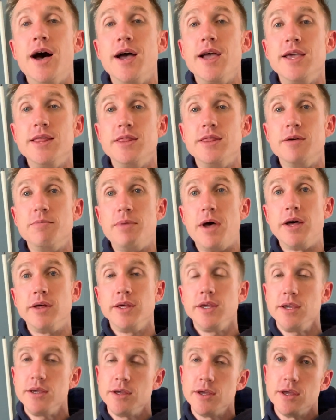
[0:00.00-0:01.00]
in the
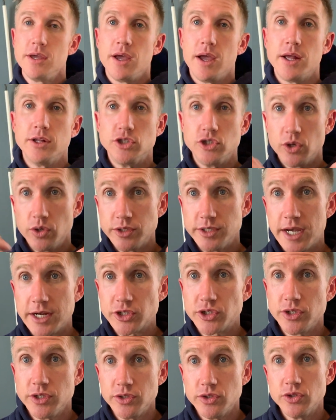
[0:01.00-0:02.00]
belly. And so it's
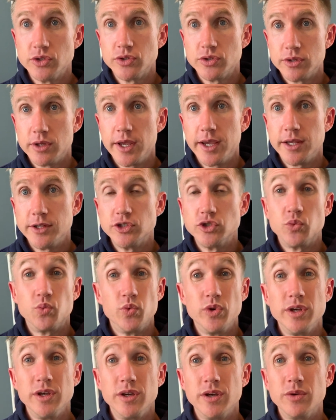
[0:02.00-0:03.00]
actually just it's a
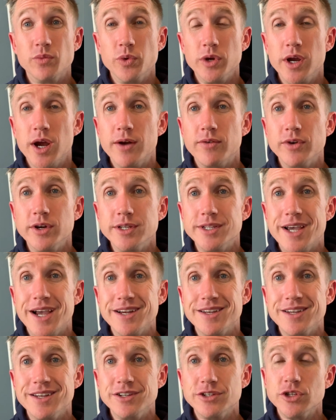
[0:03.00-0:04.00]
really good recovery
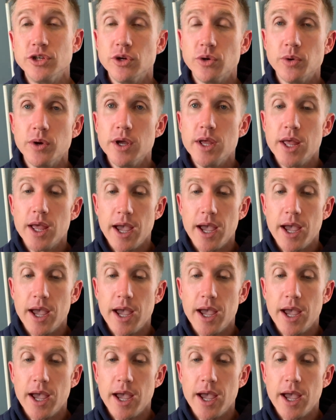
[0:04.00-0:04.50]
technique too.